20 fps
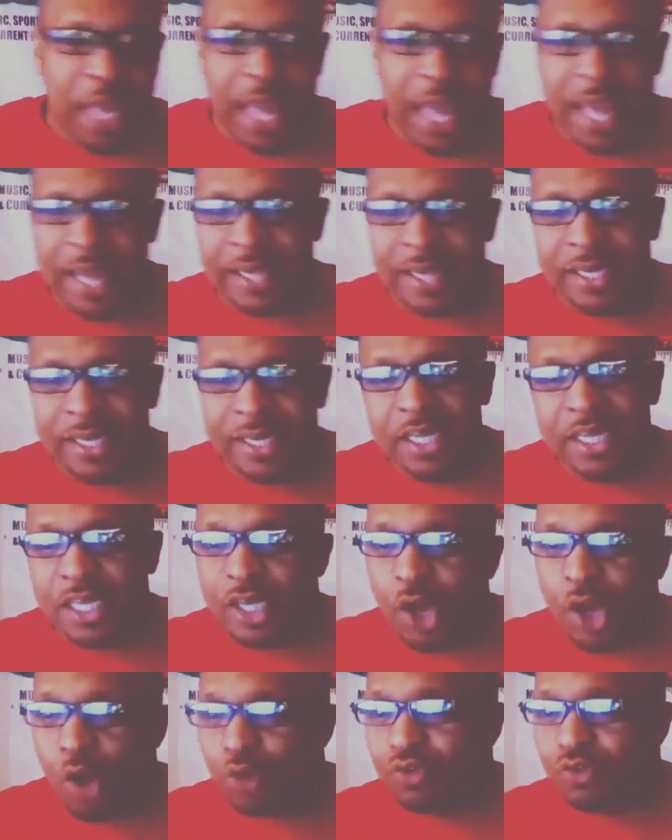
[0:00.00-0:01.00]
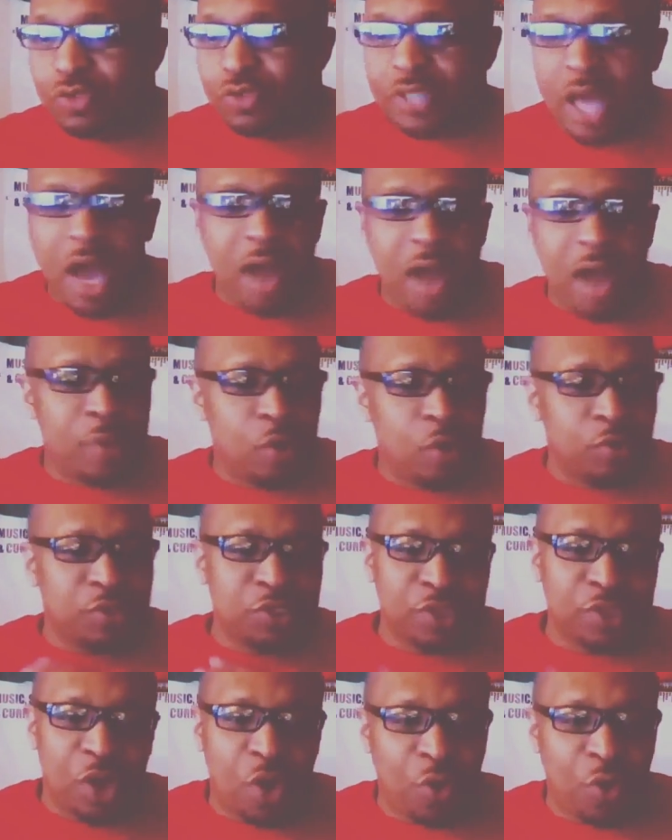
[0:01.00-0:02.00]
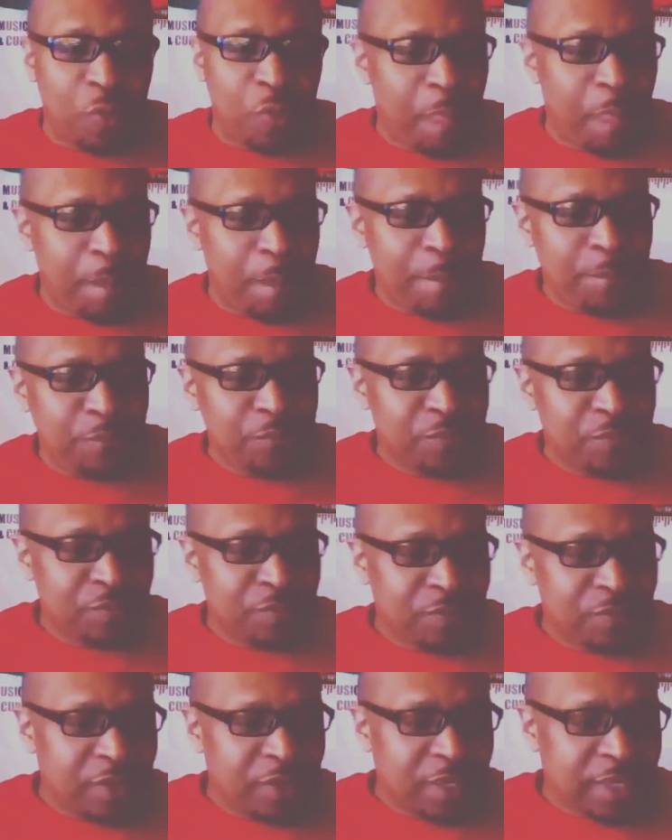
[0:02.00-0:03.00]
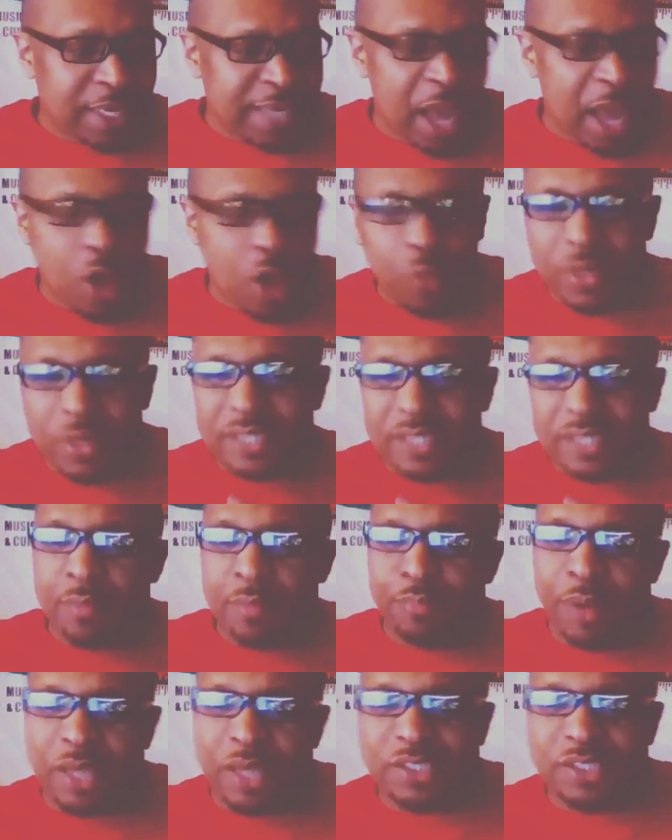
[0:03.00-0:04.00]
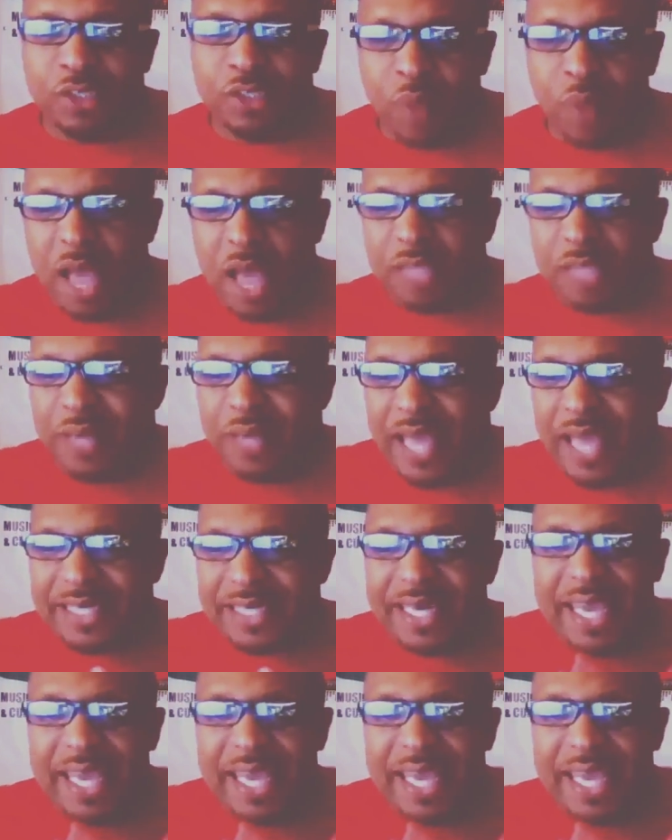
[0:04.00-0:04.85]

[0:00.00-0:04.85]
And Ghost was almost, you know, and I don't want to say Busta Rhymes, but he had